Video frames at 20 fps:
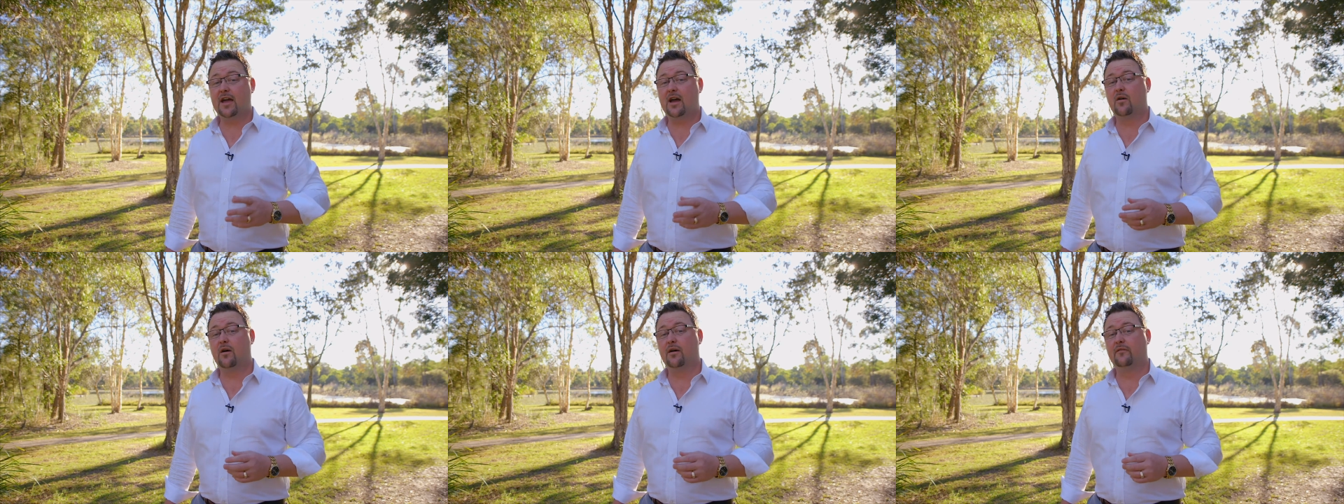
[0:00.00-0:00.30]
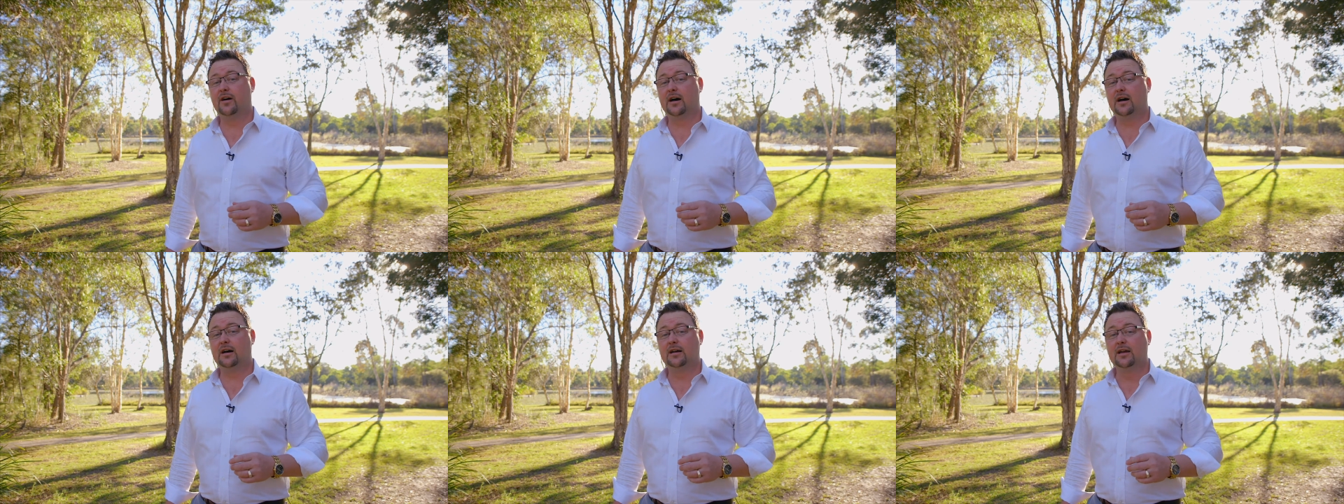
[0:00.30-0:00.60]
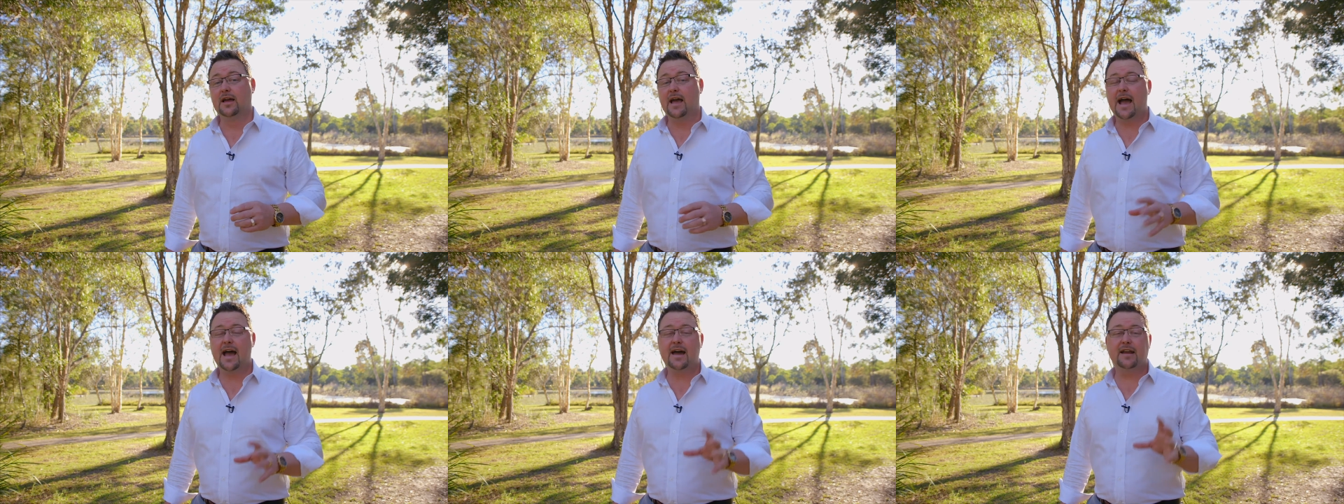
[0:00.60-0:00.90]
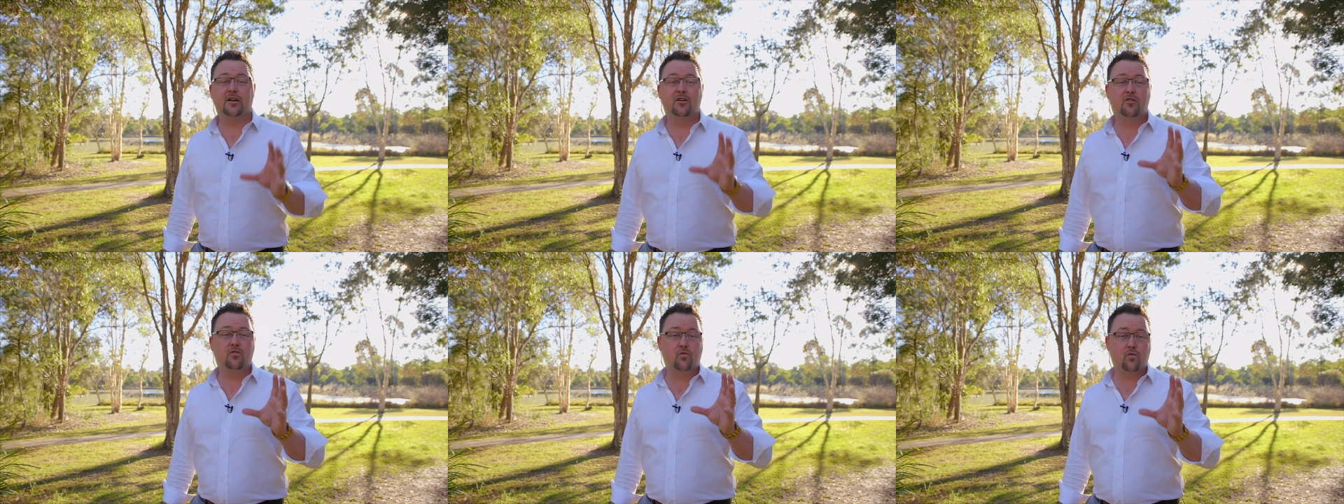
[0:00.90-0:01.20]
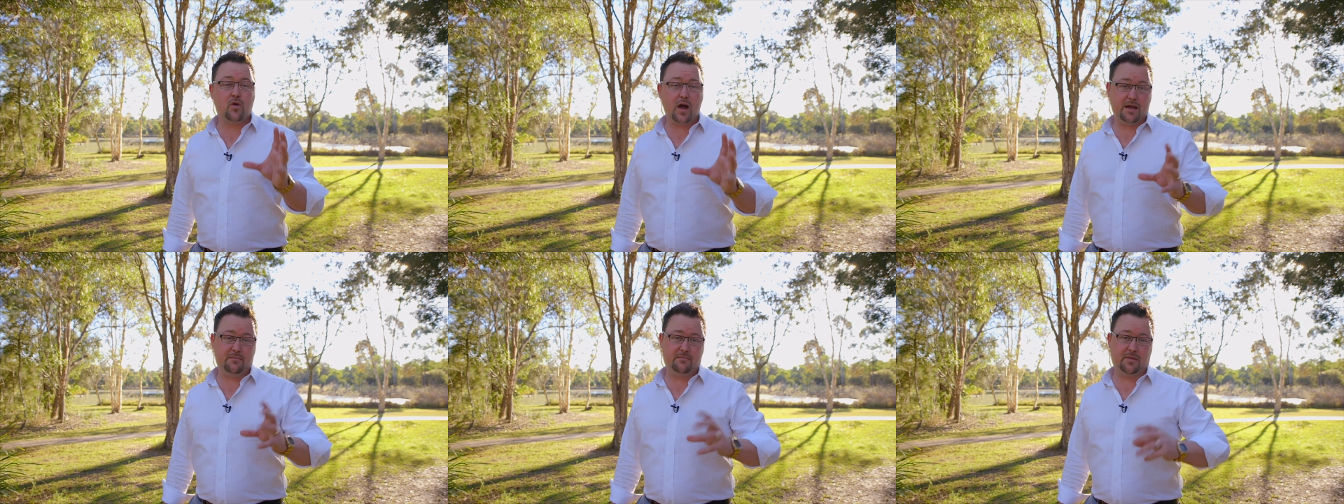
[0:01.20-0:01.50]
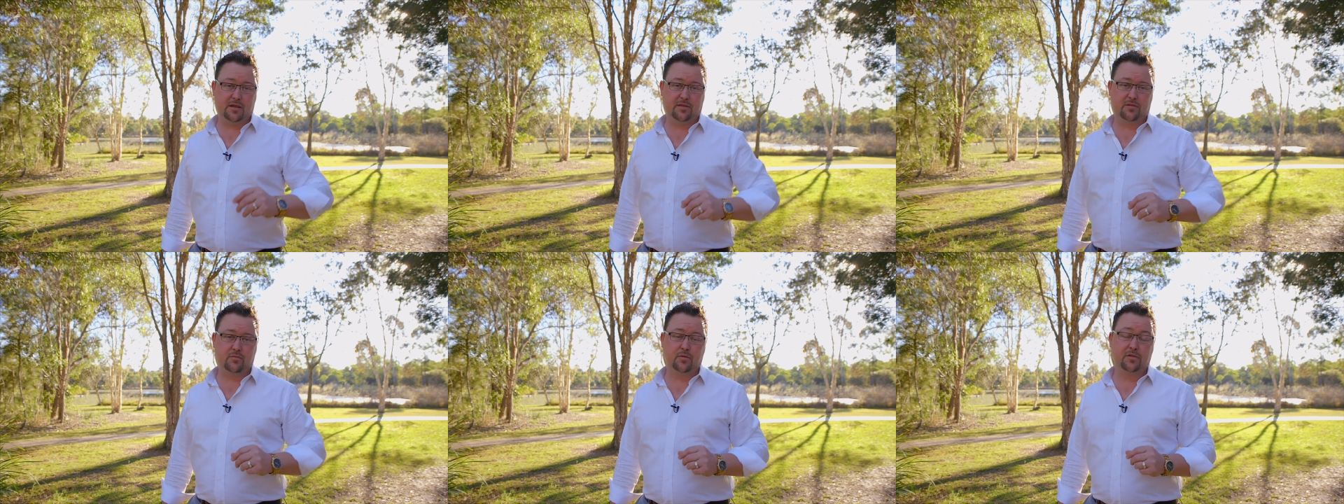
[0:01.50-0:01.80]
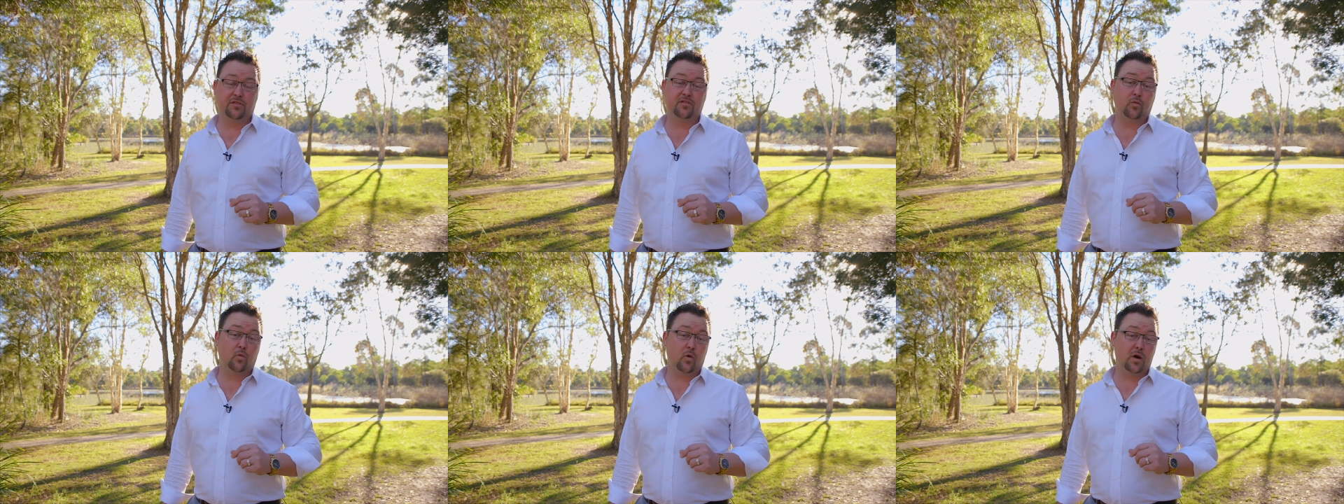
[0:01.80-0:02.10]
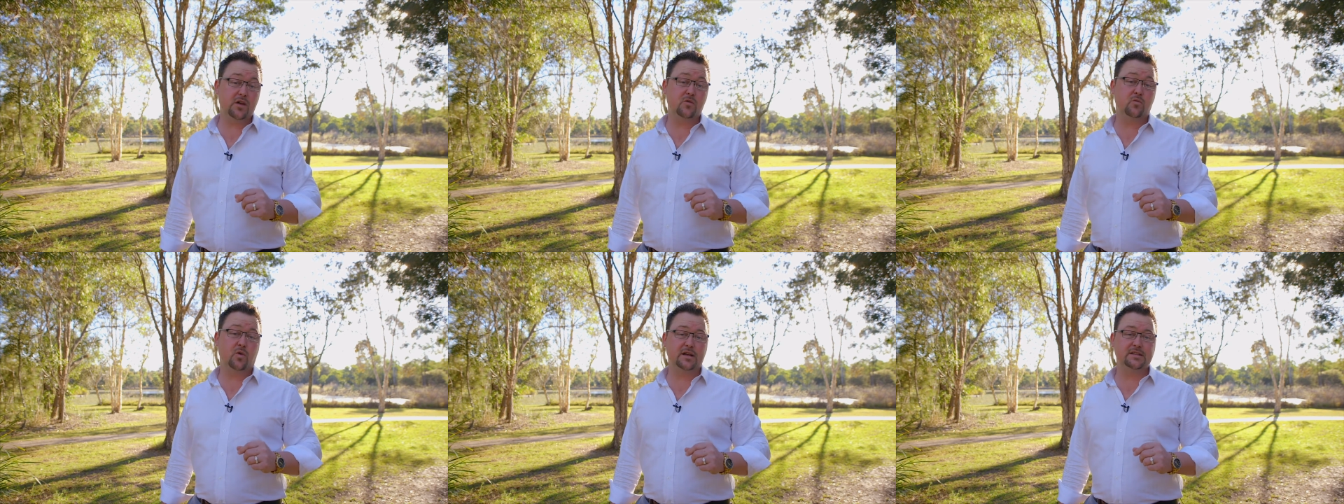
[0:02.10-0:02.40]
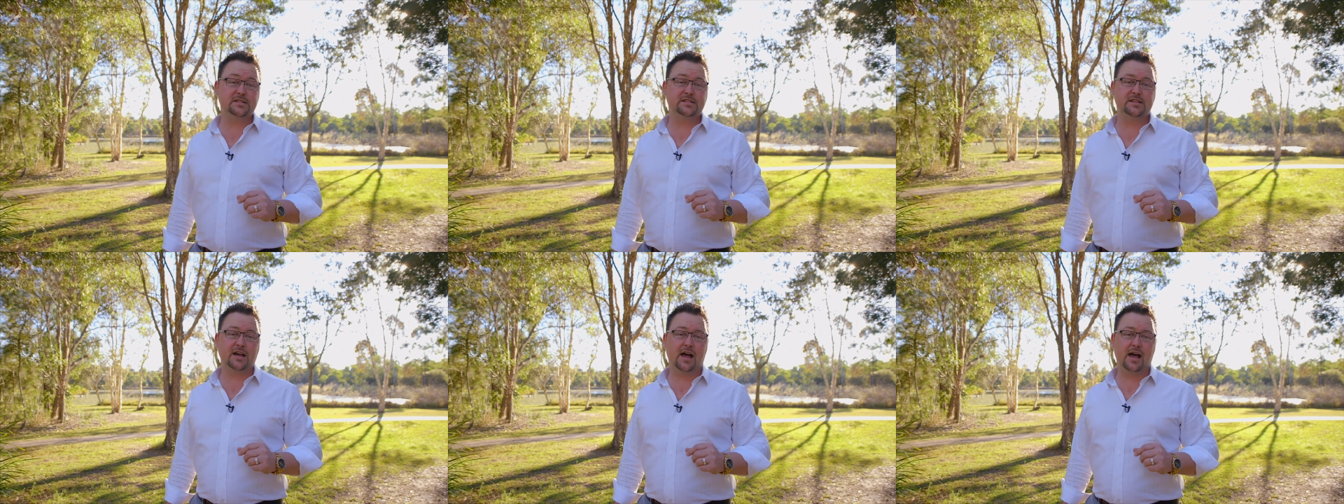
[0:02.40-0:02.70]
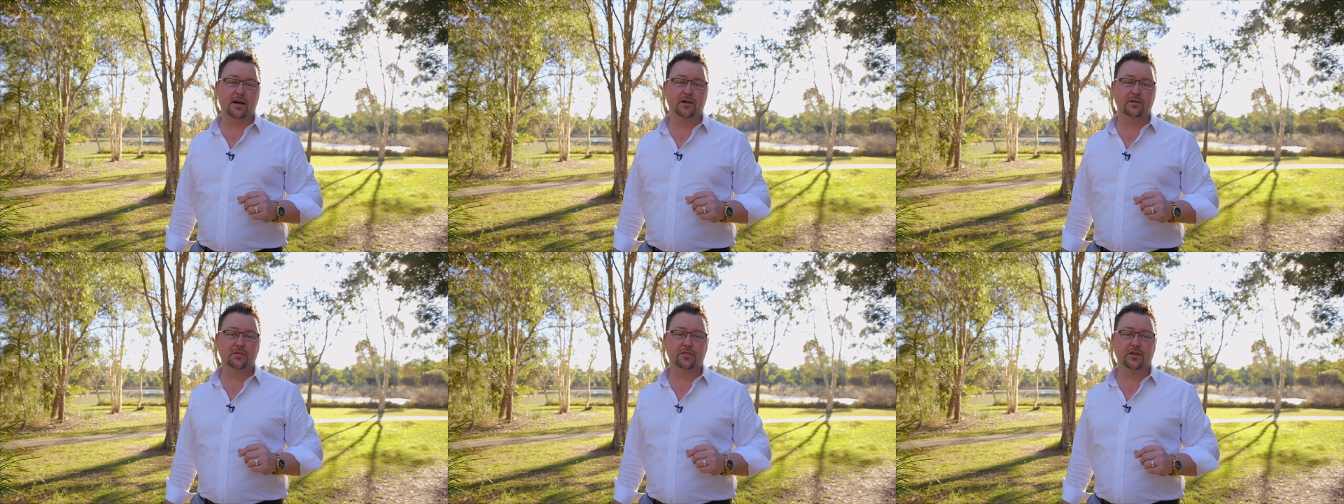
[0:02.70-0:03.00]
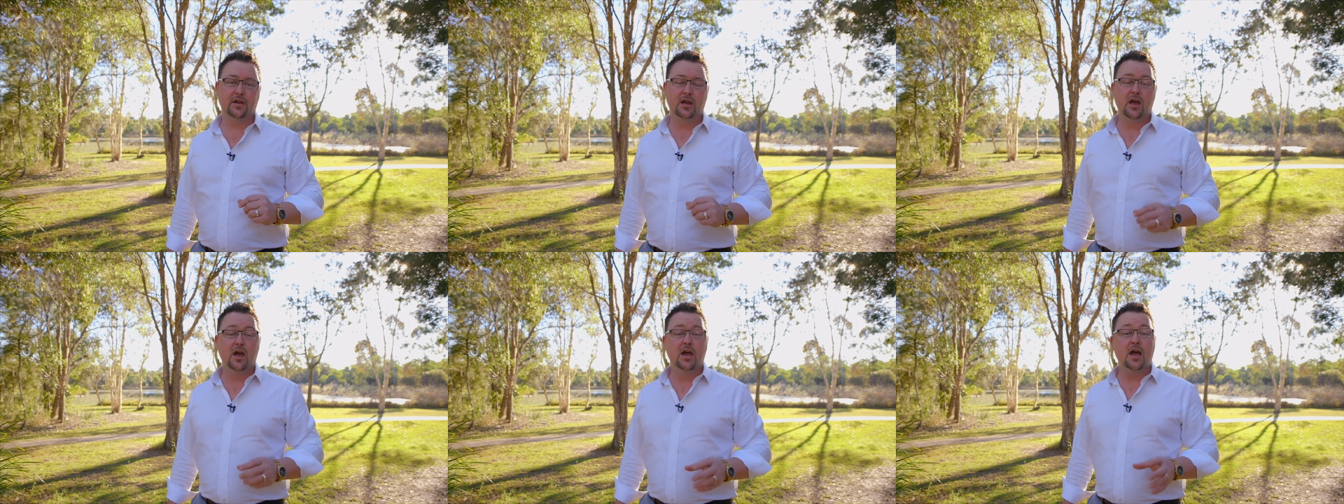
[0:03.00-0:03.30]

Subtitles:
however, had a great month with 21 sales,